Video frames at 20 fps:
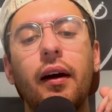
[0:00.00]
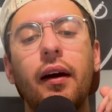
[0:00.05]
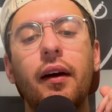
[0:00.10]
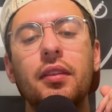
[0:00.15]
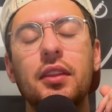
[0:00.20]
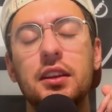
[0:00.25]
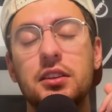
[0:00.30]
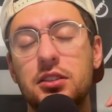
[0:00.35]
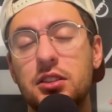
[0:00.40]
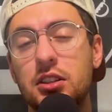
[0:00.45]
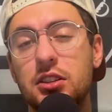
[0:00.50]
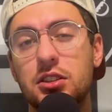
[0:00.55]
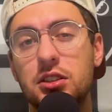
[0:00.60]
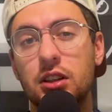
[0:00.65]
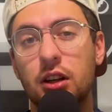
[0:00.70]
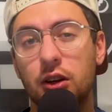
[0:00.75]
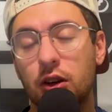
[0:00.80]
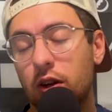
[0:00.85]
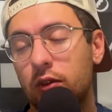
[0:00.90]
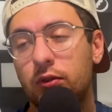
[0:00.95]
This is a
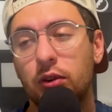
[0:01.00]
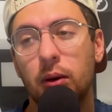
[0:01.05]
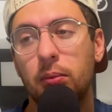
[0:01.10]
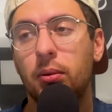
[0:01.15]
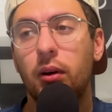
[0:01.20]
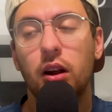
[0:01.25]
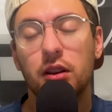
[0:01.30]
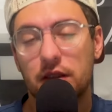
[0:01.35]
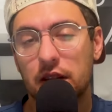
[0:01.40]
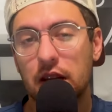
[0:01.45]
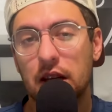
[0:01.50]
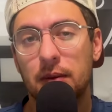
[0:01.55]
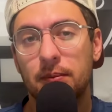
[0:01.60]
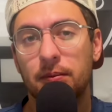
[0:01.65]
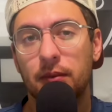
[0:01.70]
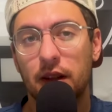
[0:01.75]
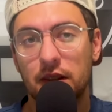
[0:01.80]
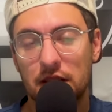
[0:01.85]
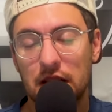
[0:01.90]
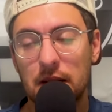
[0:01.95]
good football team,
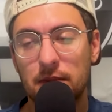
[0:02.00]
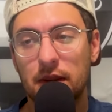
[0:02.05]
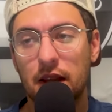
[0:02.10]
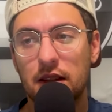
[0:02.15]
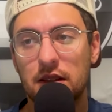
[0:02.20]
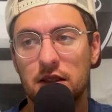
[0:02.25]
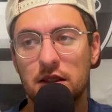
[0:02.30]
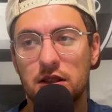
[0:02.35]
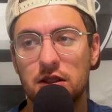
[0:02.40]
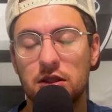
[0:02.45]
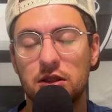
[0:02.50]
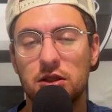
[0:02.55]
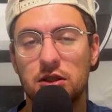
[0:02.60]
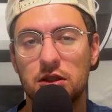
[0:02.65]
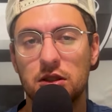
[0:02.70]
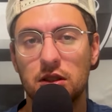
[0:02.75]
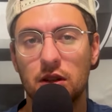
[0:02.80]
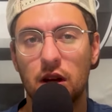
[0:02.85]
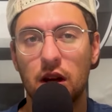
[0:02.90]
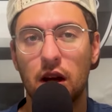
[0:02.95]
a team that's
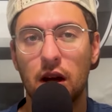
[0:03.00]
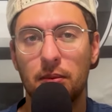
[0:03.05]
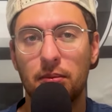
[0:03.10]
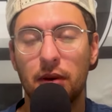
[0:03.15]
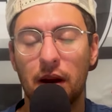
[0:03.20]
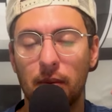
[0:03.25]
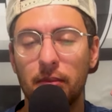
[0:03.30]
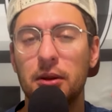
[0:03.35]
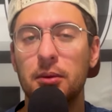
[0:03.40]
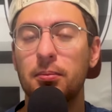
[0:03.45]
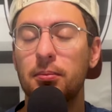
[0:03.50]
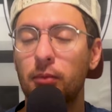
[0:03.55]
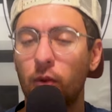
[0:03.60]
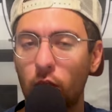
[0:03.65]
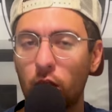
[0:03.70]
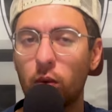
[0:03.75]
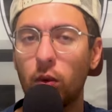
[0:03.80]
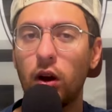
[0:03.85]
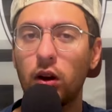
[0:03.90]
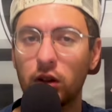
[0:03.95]
probably more
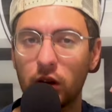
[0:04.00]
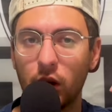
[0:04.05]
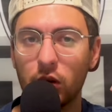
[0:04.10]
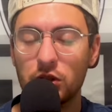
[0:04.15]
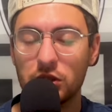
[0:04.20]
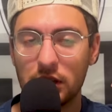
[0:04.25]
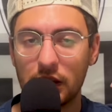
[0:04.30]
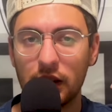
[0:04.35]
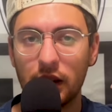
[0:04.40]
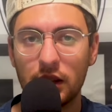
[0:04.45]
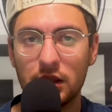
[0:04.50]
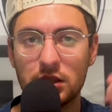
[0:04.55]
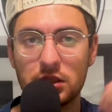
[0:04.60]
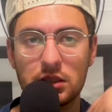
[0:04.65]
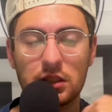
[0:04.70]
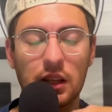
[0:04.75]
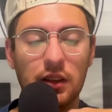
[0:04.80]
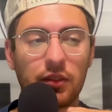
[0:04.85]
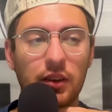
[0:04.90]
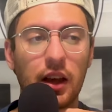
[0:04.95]
well-coached than us.
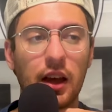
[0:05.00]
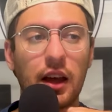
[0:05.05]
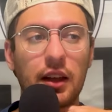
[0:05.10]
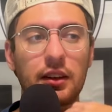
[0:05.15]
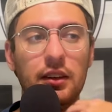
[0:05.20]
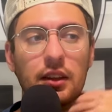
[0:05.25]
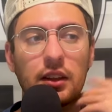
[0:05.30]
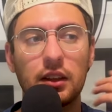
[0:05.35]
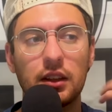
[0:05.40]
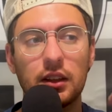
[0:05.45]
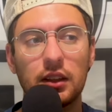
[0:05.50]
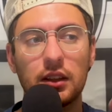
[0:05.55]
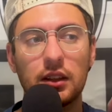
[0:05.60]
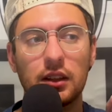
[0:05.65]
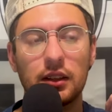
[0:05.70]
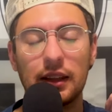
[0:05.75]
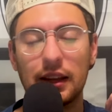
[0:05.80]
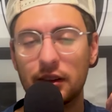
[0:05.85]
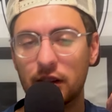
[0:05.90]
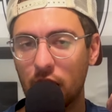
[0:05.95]
They've got
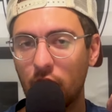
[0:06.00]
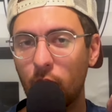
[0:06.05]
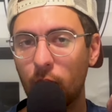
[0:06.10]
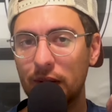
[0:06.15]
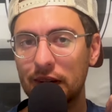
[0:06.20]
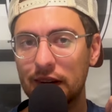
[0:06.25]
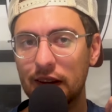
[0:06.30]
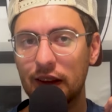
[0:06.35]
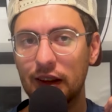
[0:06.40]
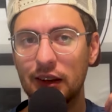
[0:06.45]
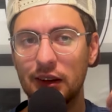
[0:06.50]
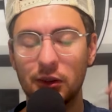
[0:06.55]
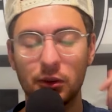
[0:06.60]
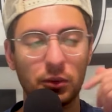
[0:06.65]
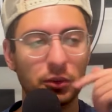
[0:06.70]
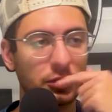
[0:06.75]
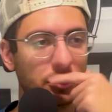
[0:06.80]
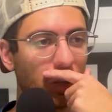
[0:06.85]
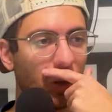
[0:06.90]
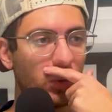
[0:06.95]
that Cohen kid
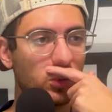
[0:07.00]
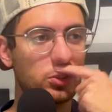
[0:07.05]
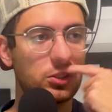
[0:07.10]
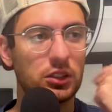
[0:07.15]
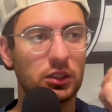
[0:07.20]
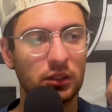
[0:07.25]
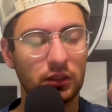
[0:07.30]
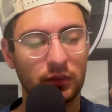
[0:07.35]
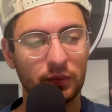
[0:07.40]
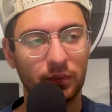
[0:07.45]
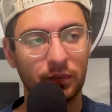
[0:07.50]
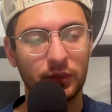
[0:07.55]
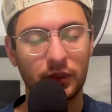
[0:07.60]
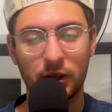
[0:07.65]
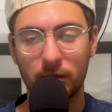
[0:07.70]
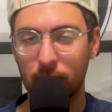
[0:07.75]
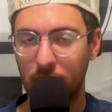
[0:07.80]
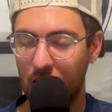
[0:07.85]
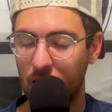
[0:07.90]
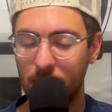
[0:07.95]
who's coaching
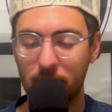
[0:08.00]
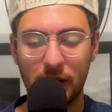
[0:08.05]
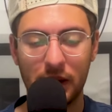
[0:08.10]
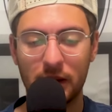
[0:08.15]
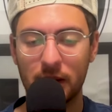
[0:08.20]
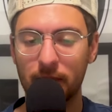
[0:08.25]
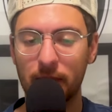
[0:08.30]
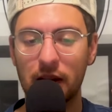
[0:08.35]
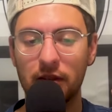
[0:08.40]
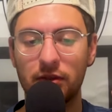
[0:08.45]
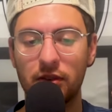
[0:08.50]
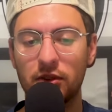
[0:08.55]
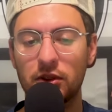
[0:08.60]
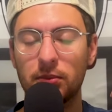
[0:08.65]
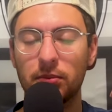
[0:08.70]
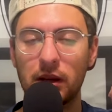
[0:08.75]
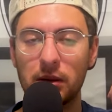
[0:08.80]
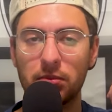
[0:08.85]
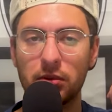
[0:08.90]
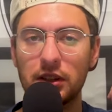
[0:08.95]
up Baker Mayfield to
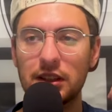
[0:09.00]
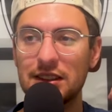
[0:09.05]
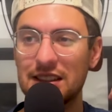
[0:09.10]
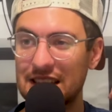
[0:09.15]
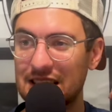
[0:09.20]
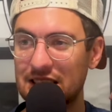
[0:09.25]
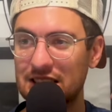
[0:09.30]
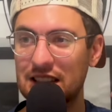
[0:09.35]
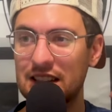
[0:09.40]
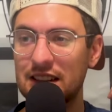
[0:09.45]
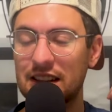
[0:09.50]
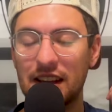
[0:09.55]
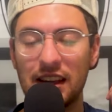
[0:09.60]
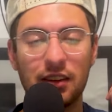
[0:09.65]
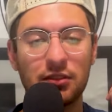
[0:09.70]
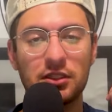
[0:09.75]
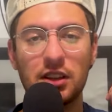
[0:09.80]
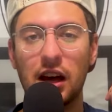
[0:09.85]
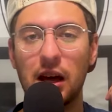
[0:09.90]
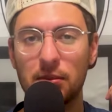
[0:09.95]
play pretty decent. They have
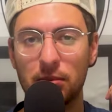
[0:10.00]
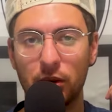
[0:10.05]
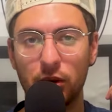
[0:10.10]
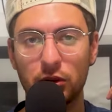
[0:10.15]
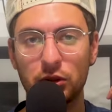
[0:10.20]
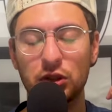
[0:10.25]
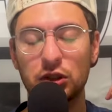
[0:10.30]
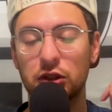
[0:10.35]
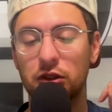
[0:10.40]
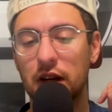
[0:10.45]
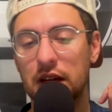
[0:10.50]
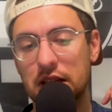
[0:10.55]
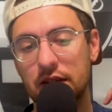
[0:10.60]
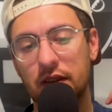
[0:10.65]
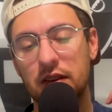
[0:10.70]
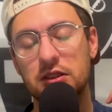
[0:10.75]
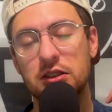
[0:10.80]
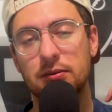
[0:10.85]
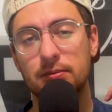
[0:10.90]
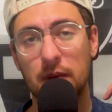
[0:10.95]
Todd Bowles, who's a great
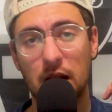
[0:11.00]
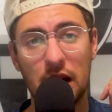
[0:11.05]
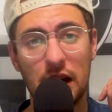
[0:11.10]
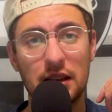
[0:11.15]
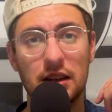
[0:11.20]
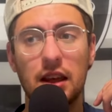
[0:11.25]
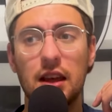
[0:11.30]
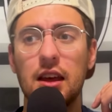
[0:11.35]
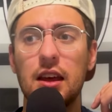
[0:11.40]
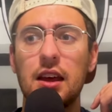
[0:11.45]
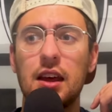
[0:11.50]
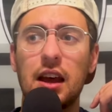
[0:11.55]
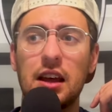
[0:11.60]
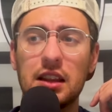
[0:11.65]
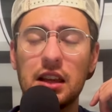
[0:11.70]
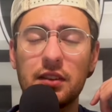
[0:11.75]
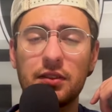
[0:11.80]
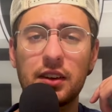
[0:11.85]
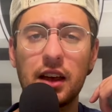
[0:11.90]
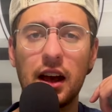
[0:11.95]
defensive mind, and
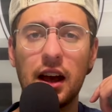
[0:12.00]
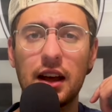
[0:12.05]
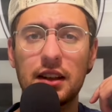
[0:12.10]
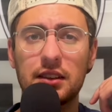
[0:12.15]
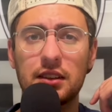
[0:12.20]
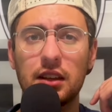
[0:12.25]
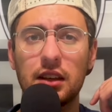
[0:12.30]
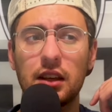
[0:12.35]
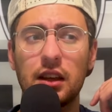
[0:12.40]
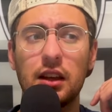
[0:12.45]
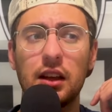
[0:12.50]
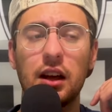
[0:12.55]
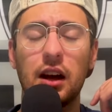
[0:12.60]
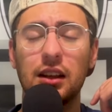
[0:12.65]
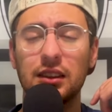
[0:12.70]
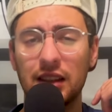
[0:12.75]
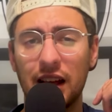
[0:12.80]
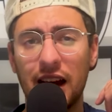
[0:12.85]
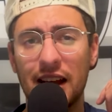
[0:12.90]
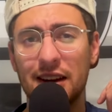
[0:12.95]
they've got a
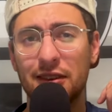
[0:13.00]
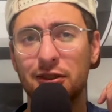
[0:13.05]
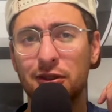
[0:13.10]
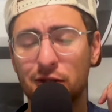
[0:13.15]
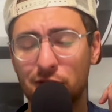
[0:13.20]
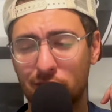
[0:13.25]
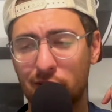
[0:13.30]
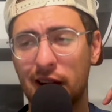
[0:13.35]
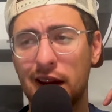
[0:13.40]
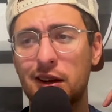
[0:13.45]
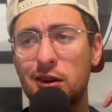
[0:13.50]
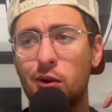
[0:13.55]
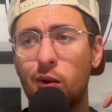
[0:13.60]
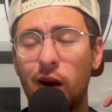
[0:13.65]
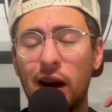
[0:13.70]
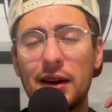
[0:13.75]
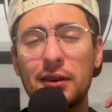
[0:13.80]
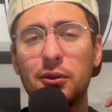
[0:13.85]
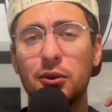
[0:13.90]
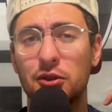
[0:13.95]
lot of great
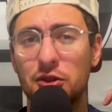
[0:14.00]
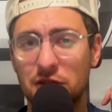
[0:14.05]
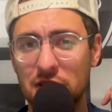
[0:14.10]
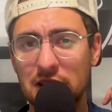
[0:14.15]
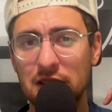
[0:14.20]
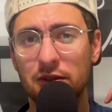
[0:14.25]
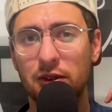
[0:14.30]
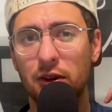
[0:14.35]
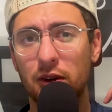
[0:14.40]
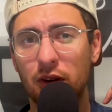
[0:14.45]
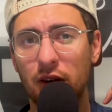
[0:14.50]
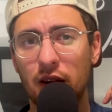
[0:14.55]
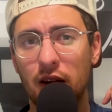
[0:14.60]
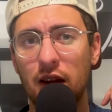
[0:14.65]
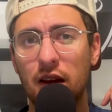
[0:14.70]
wide receiver